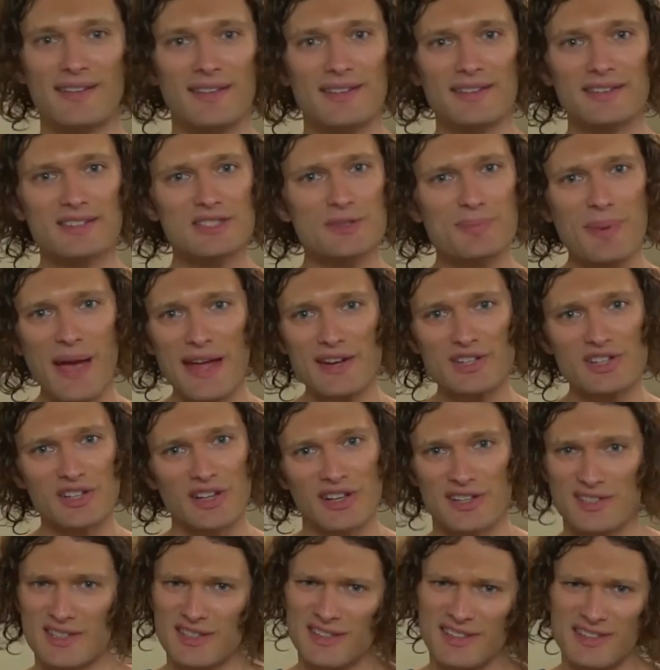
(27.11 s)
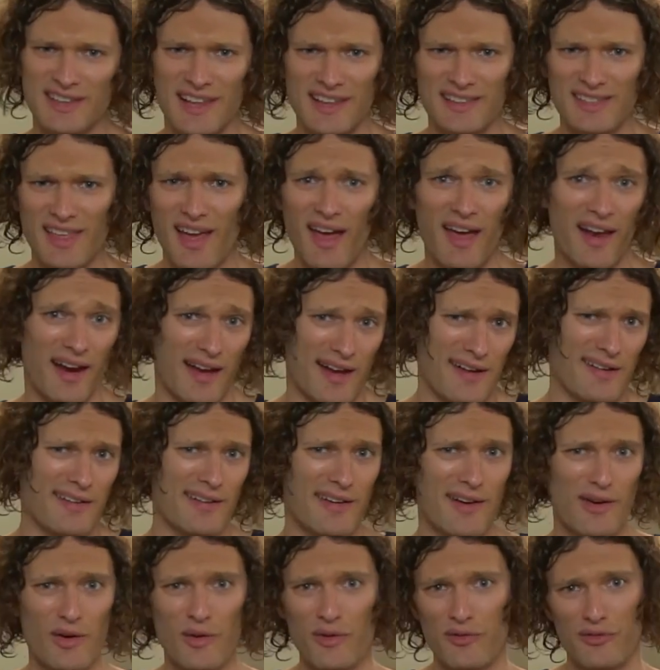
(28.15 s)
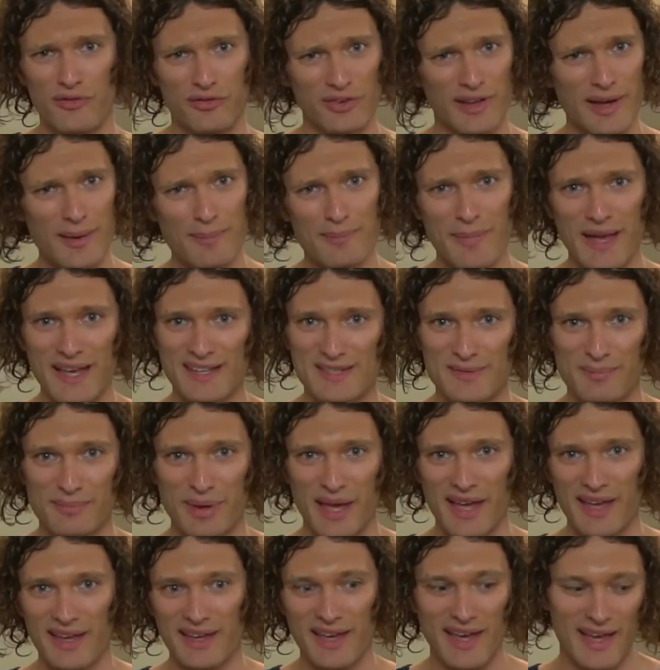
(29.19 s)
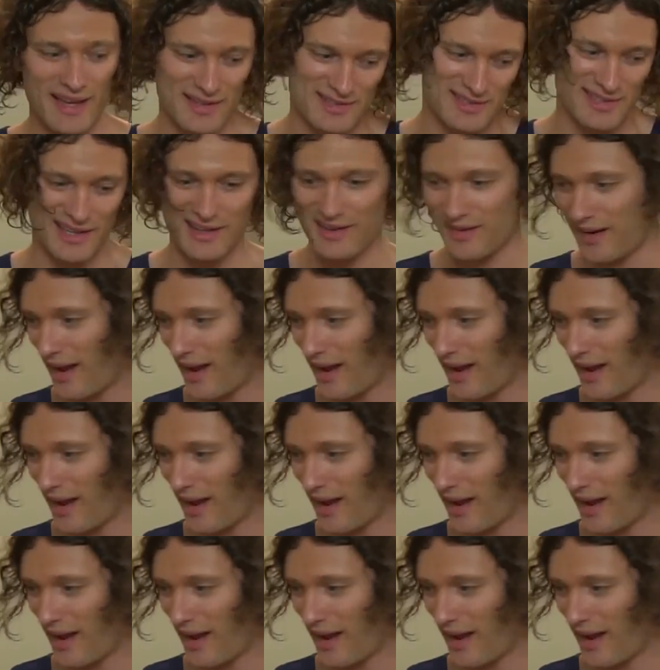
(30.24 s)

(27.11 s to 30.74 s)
little spatula, something like that. I don't know, flip, make some pancakes, it could